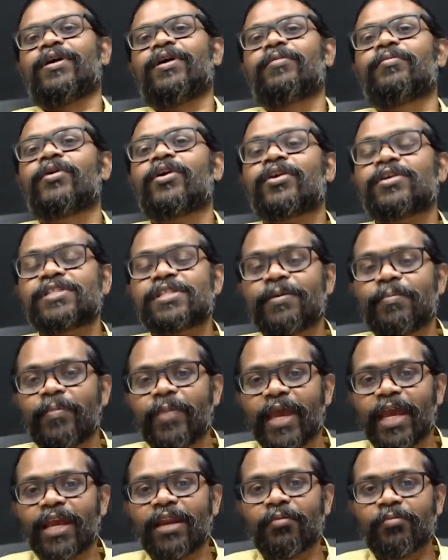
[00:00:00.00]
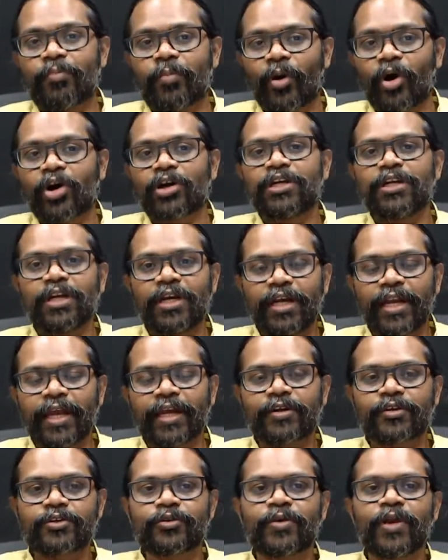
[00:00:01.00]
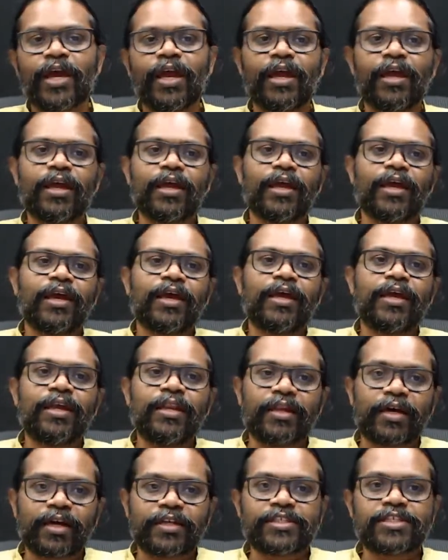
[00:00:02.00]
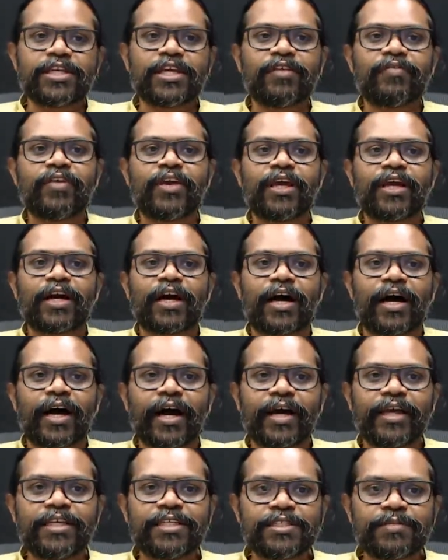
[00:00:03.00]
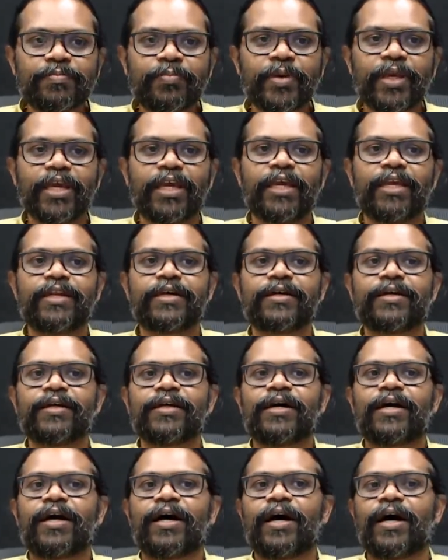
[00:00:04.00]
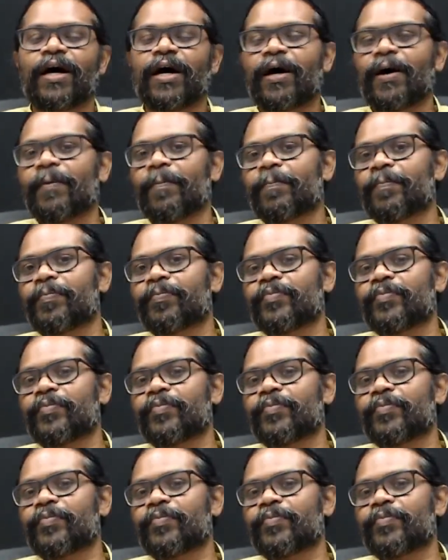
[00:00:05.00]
Because the main bottleneck today in achieving high speed um,